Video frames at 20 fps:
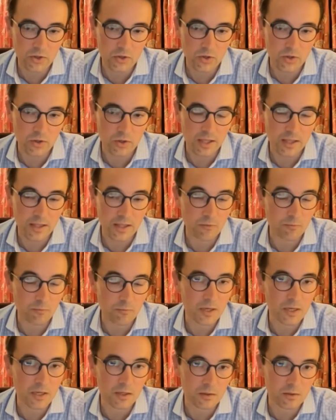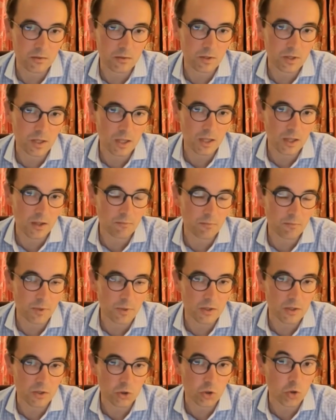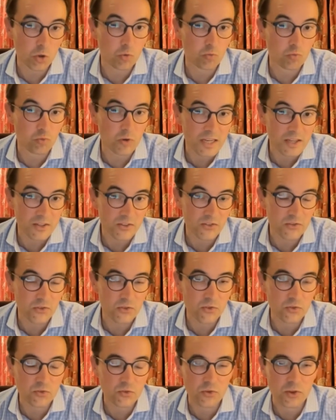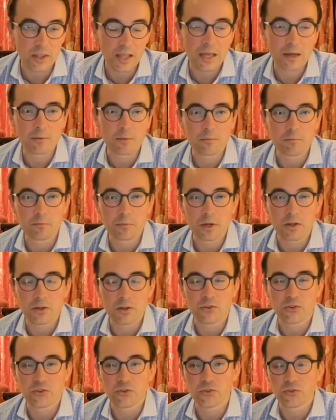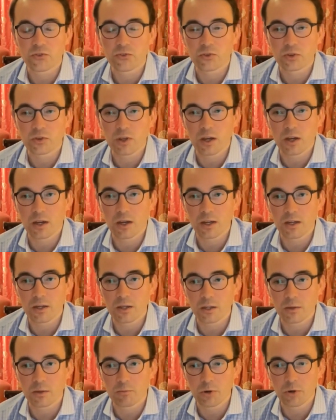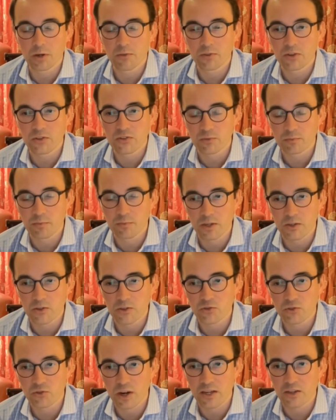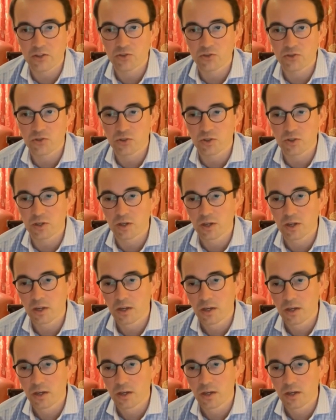there have been good reasons for that, because under the previous administration,